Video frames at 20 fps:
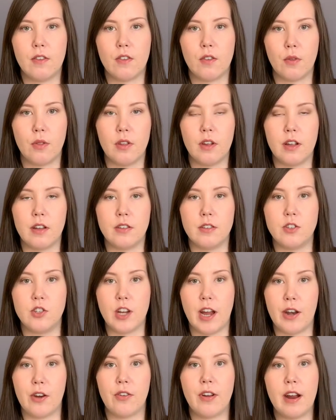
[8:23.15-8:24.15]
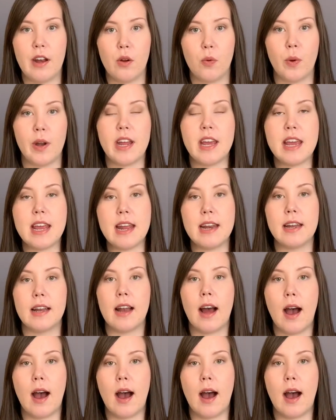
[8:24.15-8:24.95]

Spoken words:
So the generator would heat it